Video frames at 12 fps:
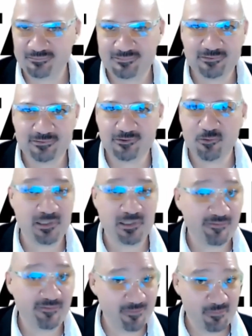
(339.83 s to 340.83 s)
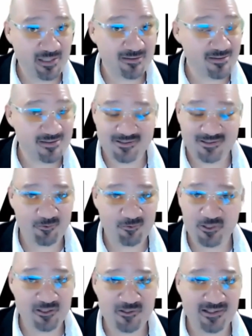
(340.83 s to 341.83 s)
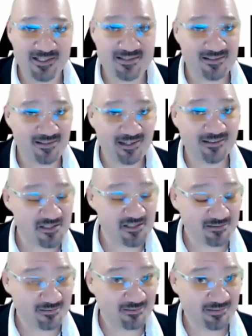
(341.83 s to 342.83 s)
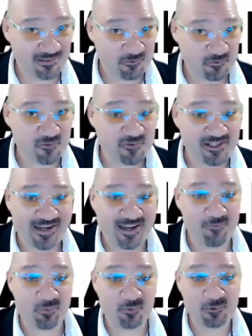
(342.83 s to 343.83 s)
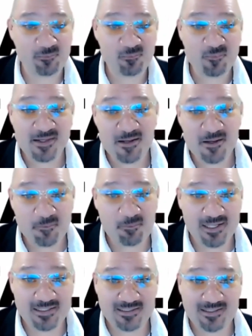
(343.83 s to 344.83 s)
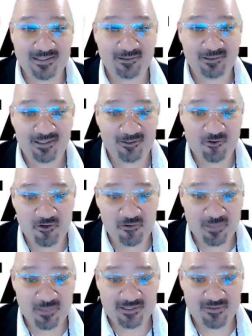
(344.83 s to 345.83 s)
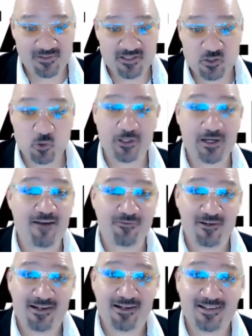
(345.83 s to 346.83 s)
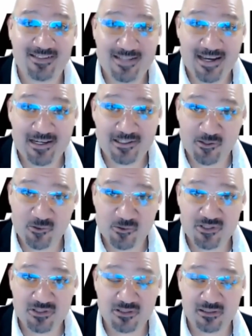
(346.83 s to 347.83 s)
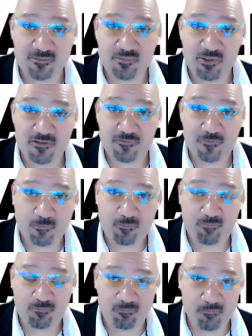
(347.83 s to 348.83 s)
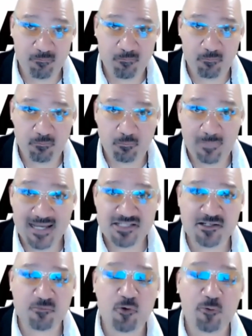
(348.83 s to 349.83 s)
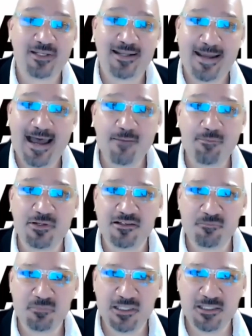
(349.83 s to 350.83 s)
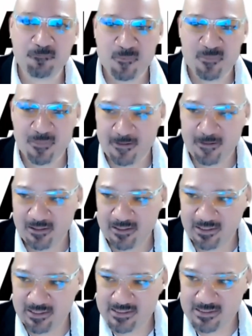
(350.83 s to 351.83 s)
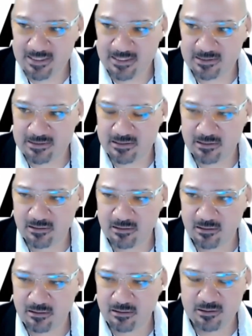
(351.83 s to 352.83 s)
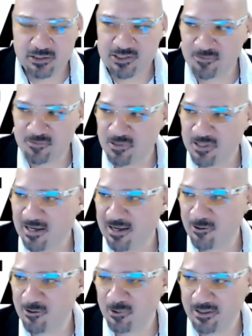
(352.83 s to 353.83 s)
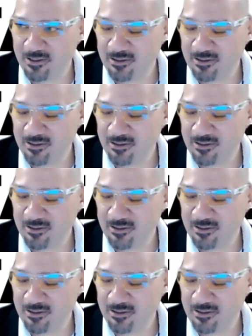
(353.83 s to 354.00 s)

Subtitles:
don't believe the myths. We're not less intelligent, and we're very capable. But going back to the story, after I got diagnosed, the beautiful magical moment that happened in me is that somehow I